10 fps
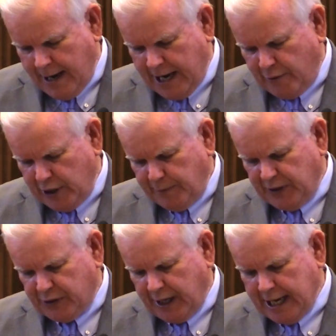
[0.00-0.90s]
and ripped
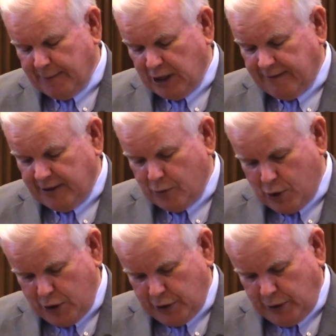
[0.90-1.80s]
the scab off a
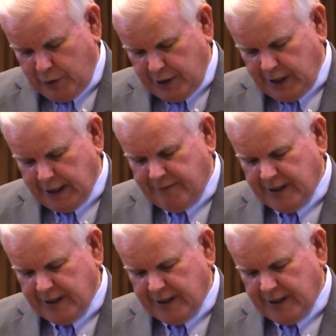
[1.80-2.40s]
wound which had